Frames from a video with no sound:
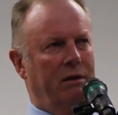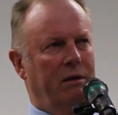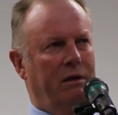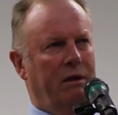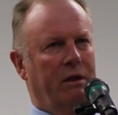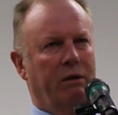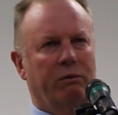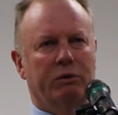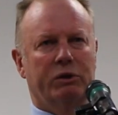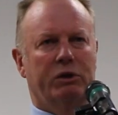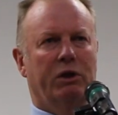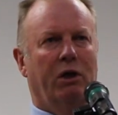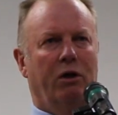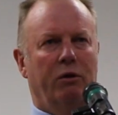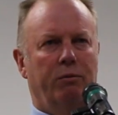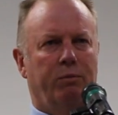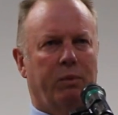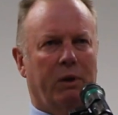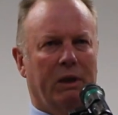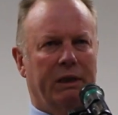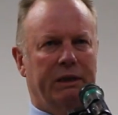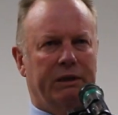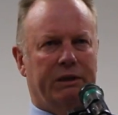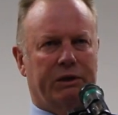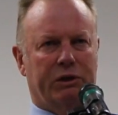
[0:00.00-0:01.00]
There was no
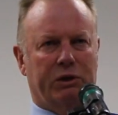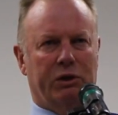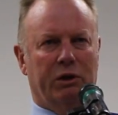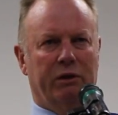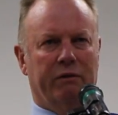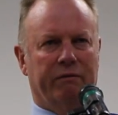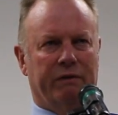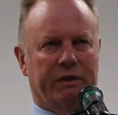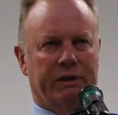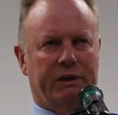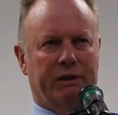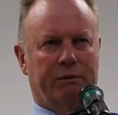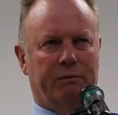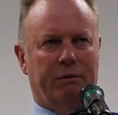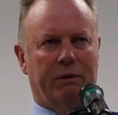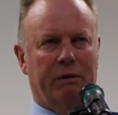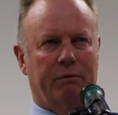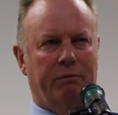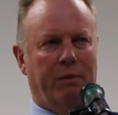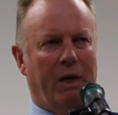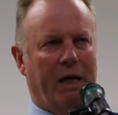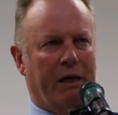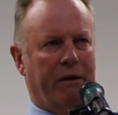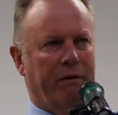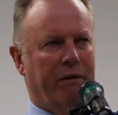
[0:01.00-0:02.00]
police service
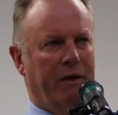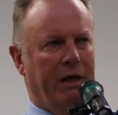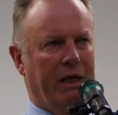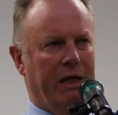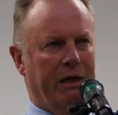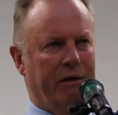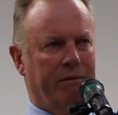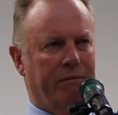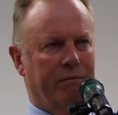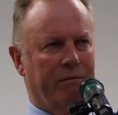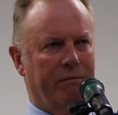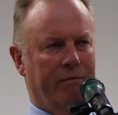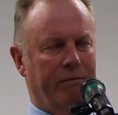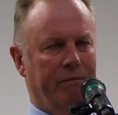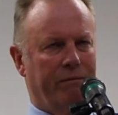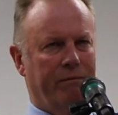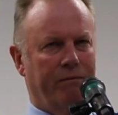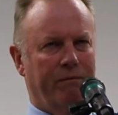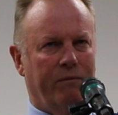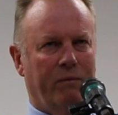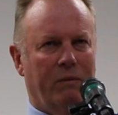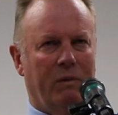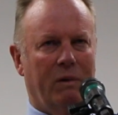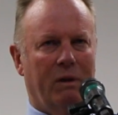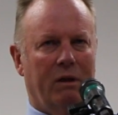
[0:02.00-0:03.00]
back then.
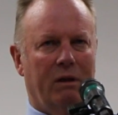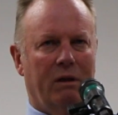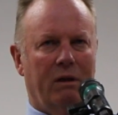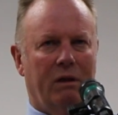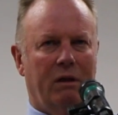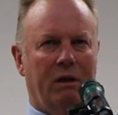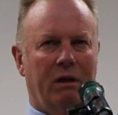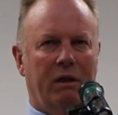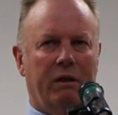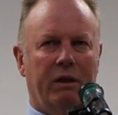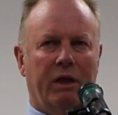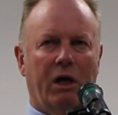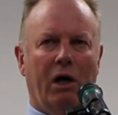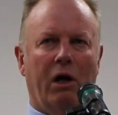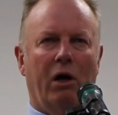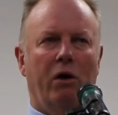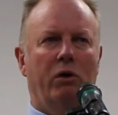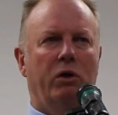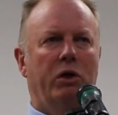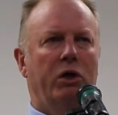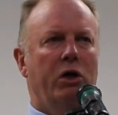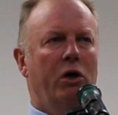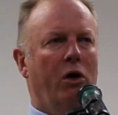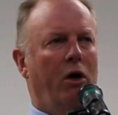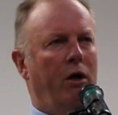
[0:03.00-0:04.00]
The
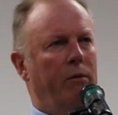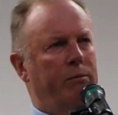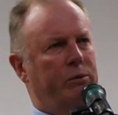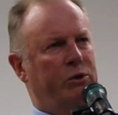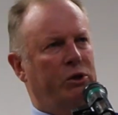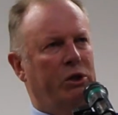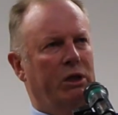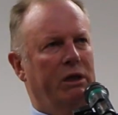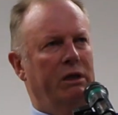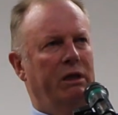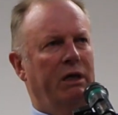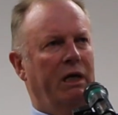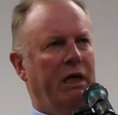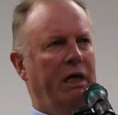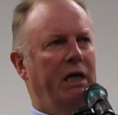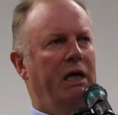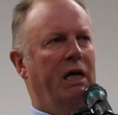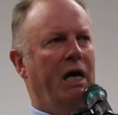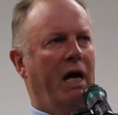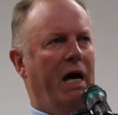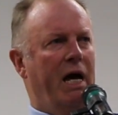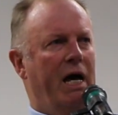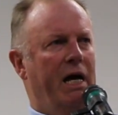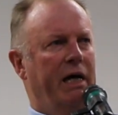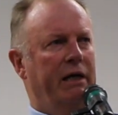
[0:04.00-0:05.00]
only option
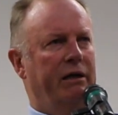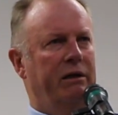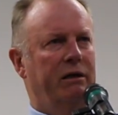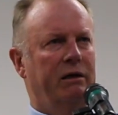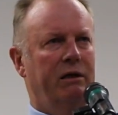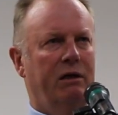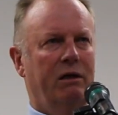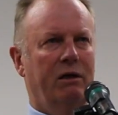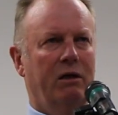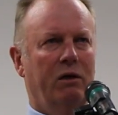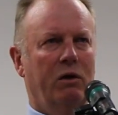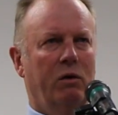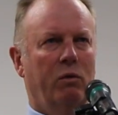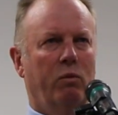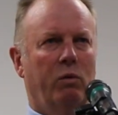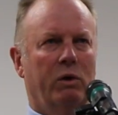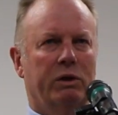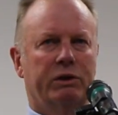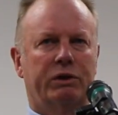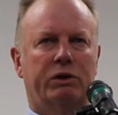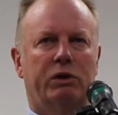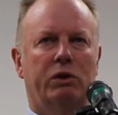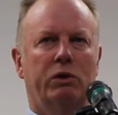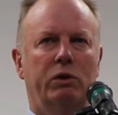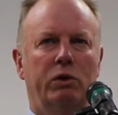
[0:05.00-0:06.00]
he had
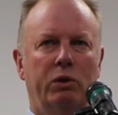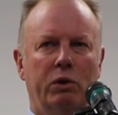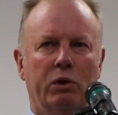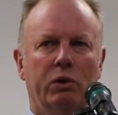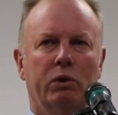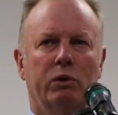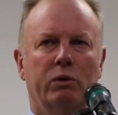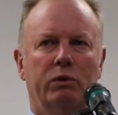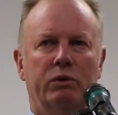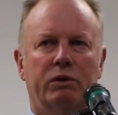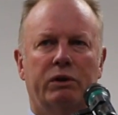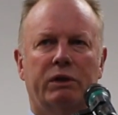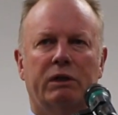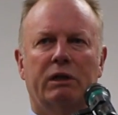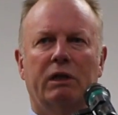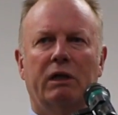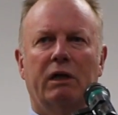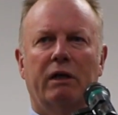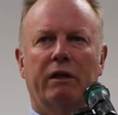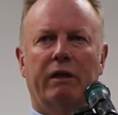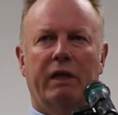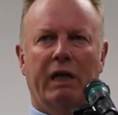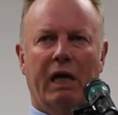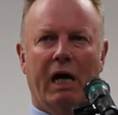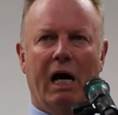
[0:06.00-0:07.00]
was to use
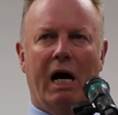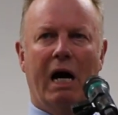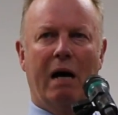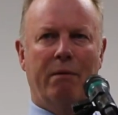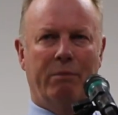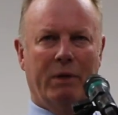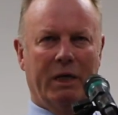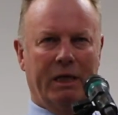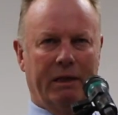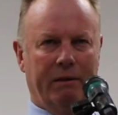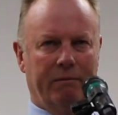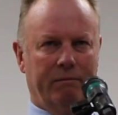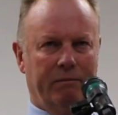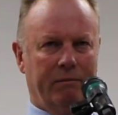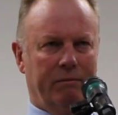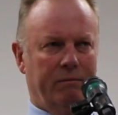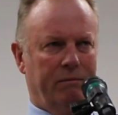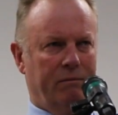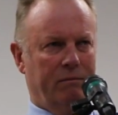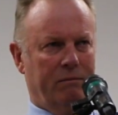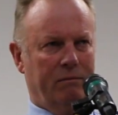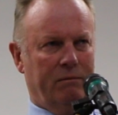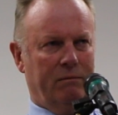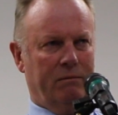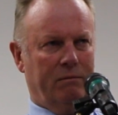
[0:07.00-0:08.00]
the army.
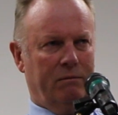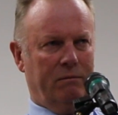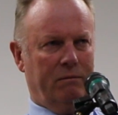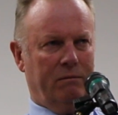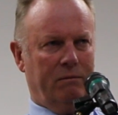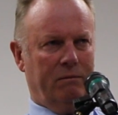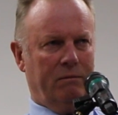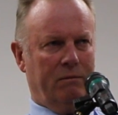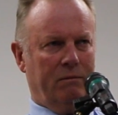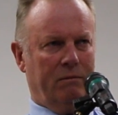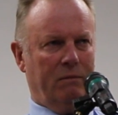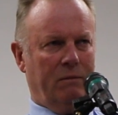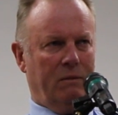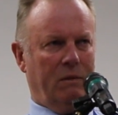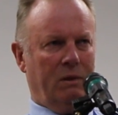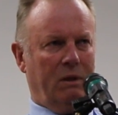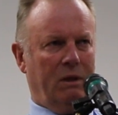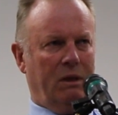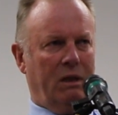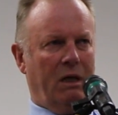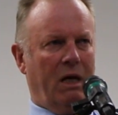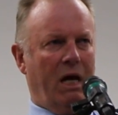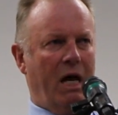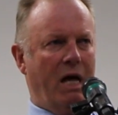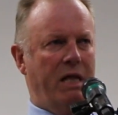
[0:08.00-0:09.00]

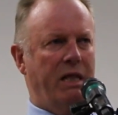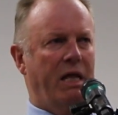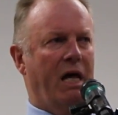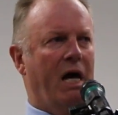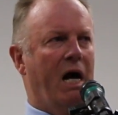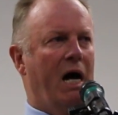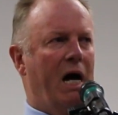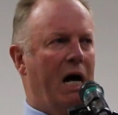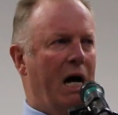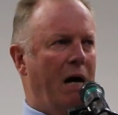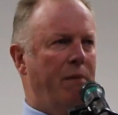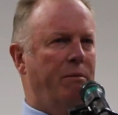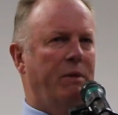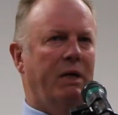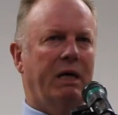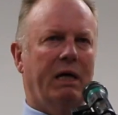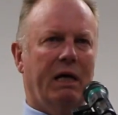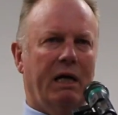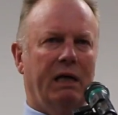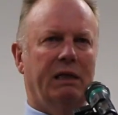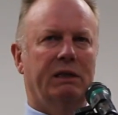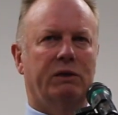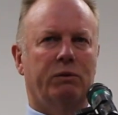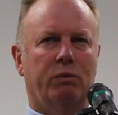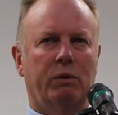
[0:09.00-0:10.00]
And the army,
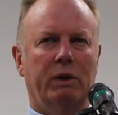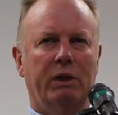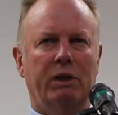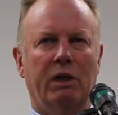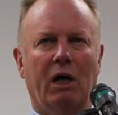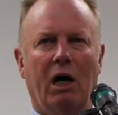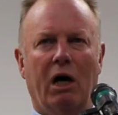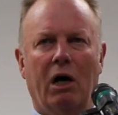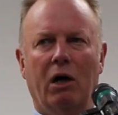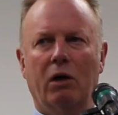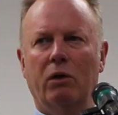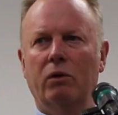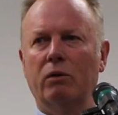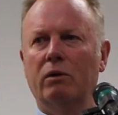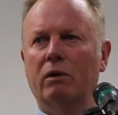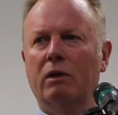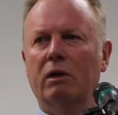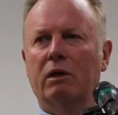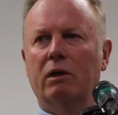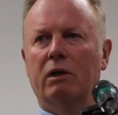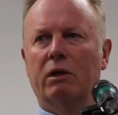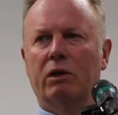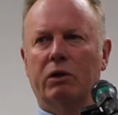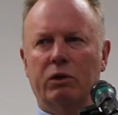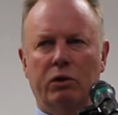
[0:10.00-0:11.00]
as we
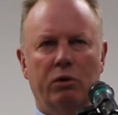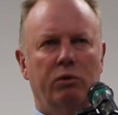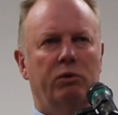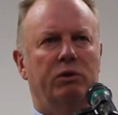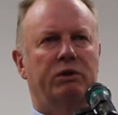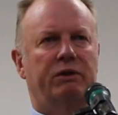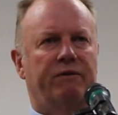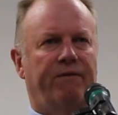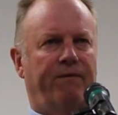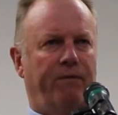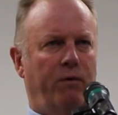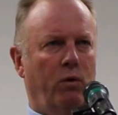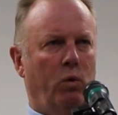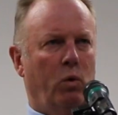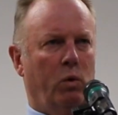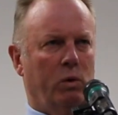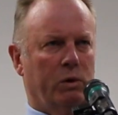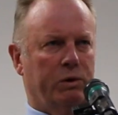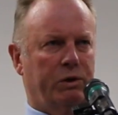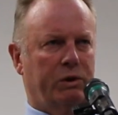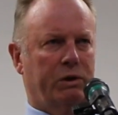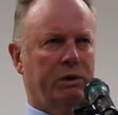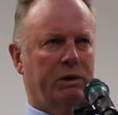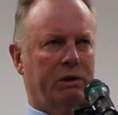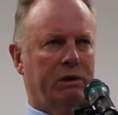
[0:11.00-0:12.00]
know, use
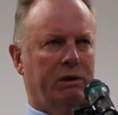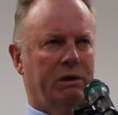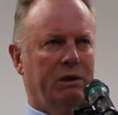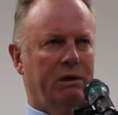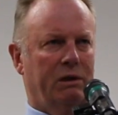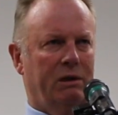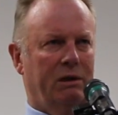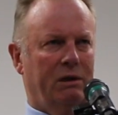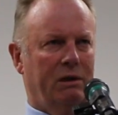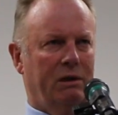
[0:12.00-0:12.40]
force.